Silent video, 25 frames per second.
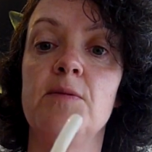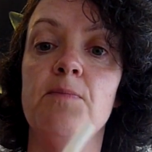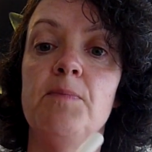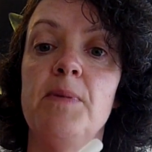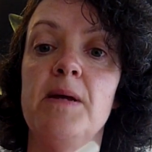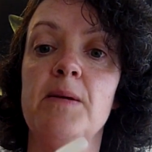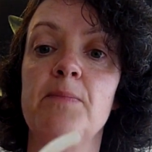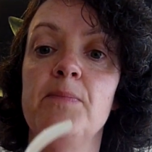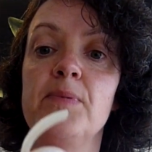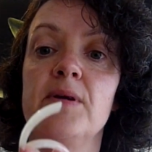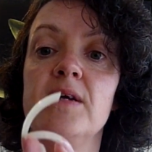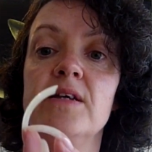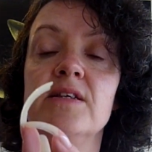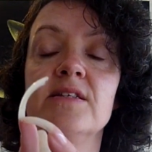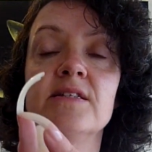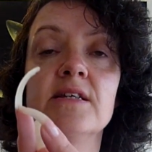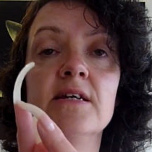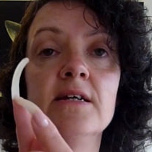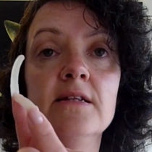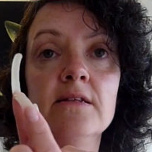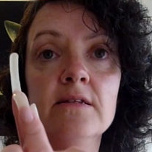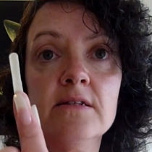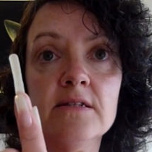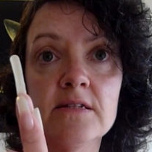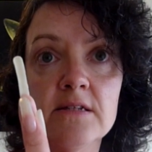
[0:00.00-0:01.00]
a big piece
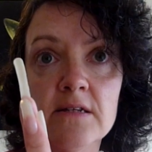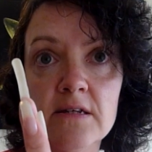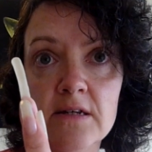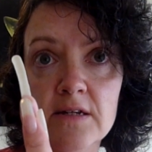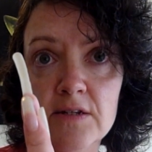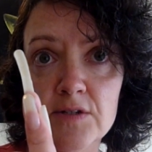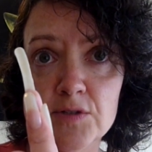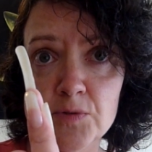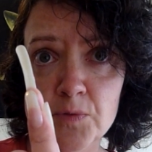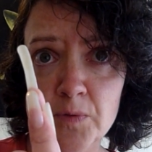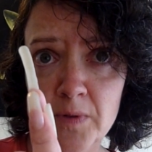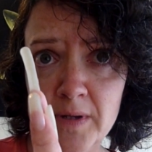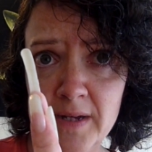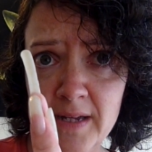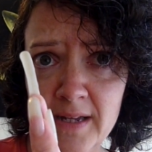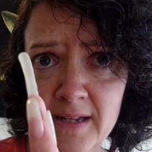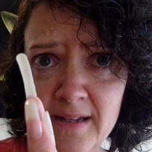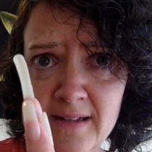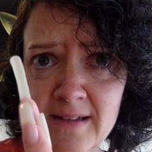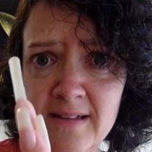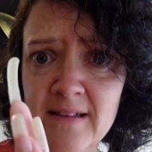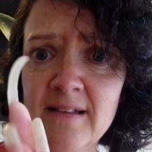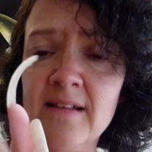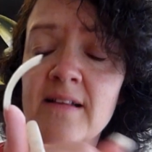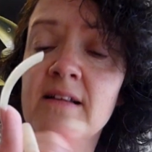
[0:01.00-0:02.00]
inside as
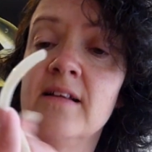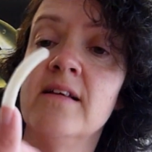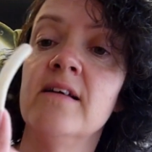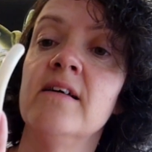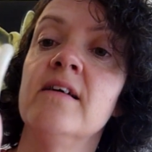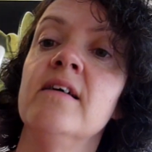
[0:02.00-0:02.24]
well.